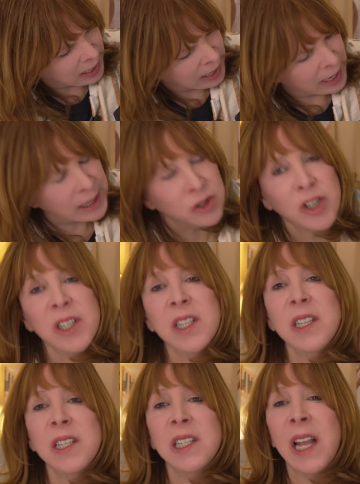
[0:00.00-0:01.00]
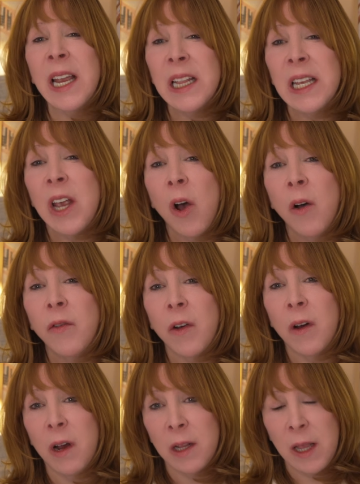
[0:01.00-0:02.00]
at just slightly
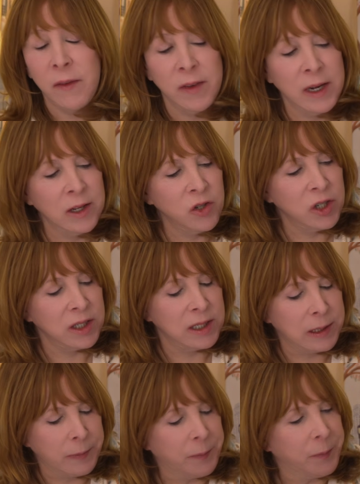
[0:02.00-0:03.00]
over 11 inches.